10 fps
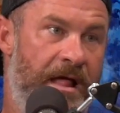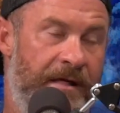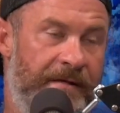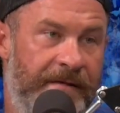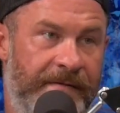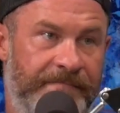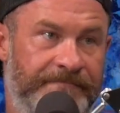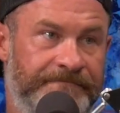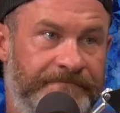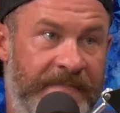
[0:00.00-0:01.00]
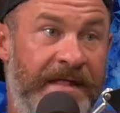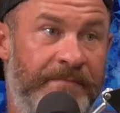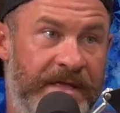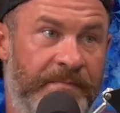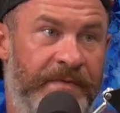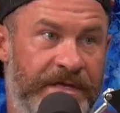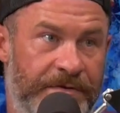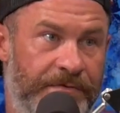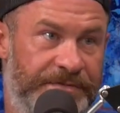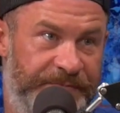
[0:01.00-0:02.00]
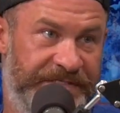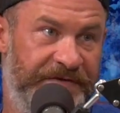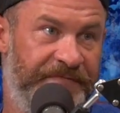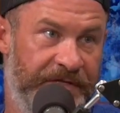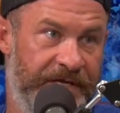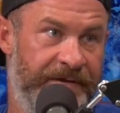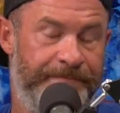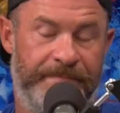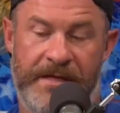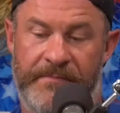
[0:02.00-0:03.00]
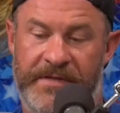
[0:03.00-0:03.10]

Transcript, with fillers: um, and me, but you specifically uh,